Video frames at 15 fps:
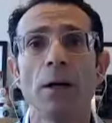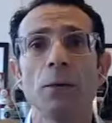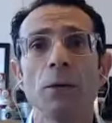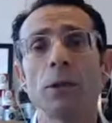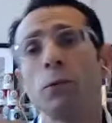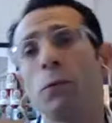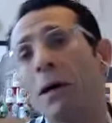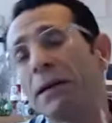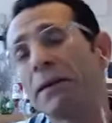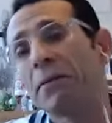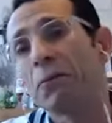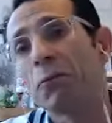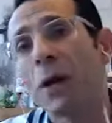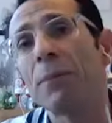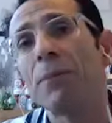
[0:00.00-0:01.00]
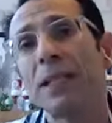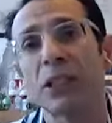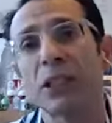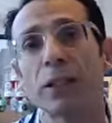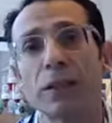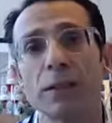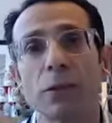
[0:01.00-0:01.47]
with one
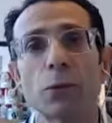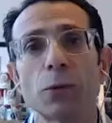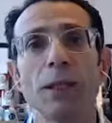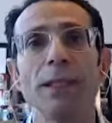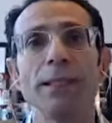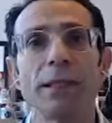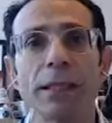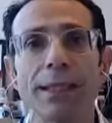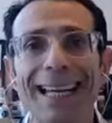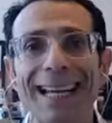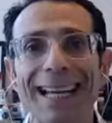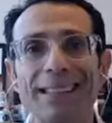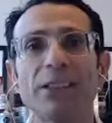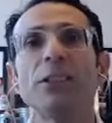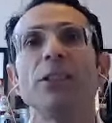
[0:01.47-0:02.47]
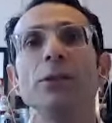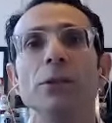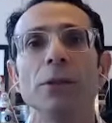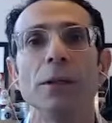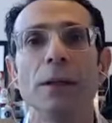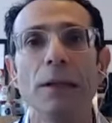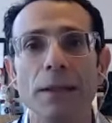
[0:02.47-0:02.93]
mission is really to get
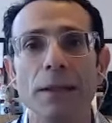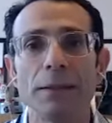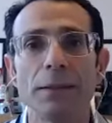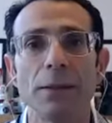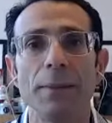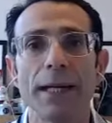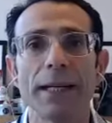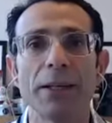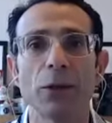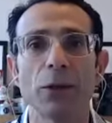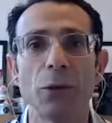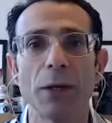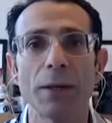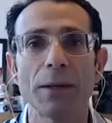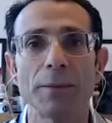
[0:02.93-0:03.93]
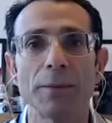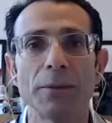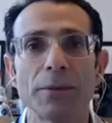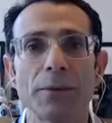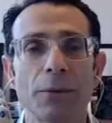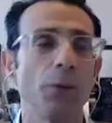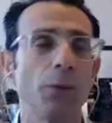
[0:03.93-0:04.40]
you to make your dream come
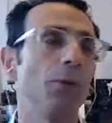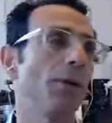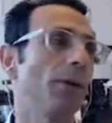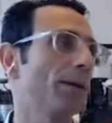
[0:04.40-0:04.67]
true.